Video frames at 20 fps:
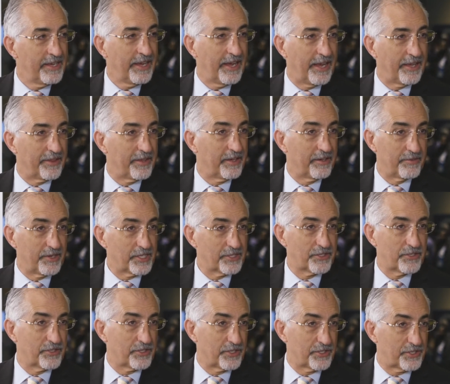And the
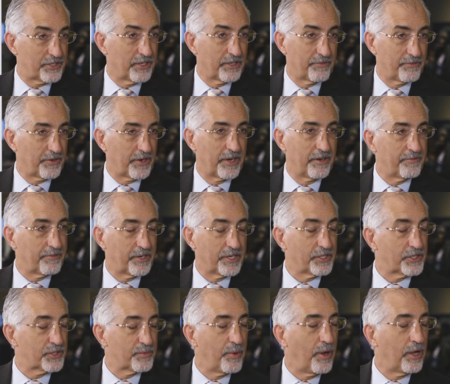investors are still very, very
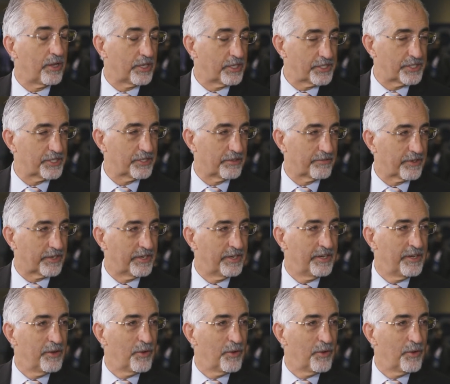small on silver.